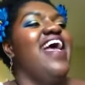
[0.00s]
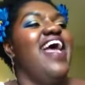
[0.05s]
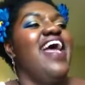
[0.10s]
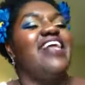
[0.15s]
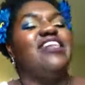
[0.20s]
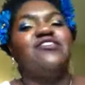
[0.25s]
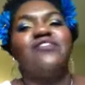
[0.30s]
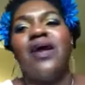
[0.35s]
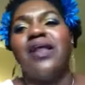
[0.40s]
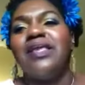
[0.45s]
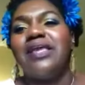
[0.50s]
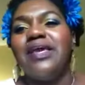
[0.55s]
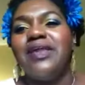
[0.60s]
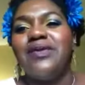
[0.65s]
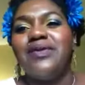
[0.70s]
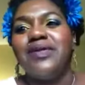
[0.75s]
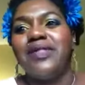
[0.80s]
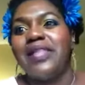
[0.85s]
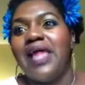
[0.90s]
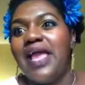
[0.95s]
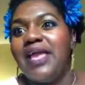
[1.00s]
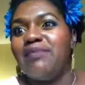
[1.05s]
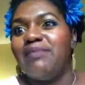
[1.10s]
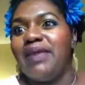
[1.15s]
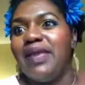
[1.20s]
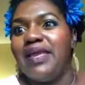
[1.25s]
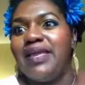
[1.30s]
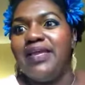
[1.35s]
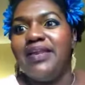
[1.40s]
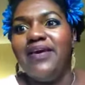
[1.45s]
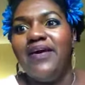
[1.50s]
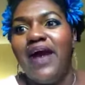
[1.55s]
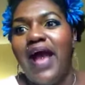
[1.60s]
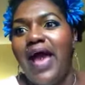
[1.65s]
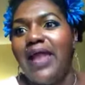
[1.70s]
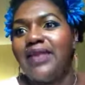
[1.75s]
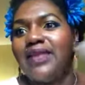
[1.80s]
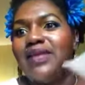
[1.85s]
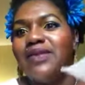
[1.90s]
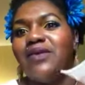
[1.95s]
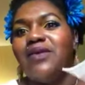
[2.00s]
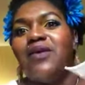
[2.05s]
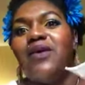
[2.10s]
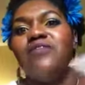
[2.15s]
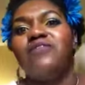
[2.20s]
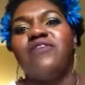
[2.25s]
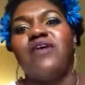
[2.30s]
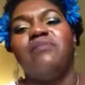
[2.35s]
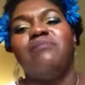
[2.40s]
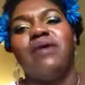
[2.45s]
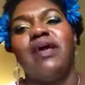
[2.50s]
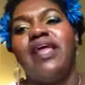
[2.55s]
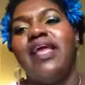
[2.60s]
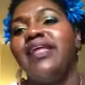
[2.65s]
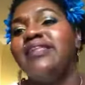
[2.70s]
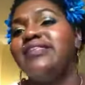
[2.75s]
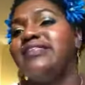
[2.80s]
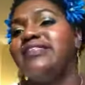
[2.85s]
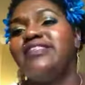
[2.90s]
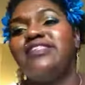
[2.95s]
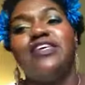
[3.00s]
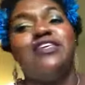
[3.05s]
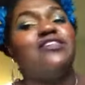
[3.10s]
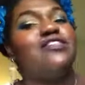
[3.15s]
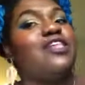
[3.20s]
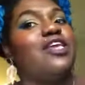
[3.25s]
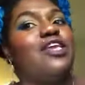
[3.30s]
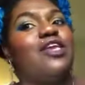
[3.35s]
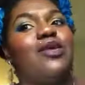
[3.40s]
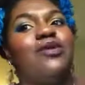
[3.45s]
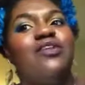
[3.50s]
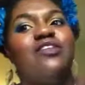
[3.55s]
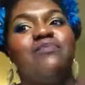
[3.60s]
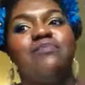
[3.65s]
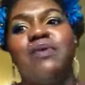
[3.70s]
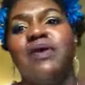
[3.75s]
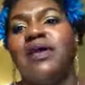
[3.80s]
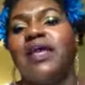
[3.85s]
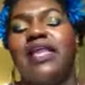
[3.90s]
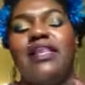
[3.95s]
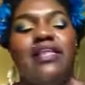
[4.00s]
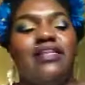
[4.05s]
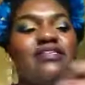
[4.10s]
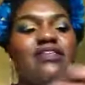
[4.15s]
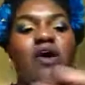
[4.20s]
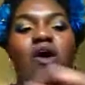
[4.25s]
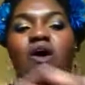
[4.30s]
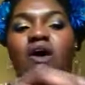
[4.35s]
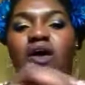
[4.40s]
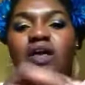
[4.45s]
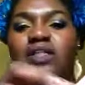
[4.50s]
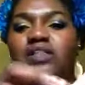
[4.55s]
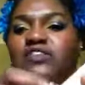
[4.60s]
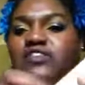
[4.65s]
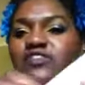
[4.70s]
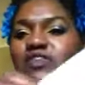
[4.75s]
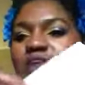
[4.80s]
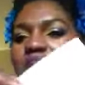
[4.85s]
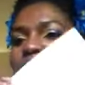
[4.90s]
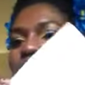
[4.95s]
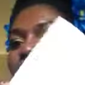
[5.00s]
and trying to get her to like me, How to Get a Girlfriend. But it's just the cutest book, and it's all illustrated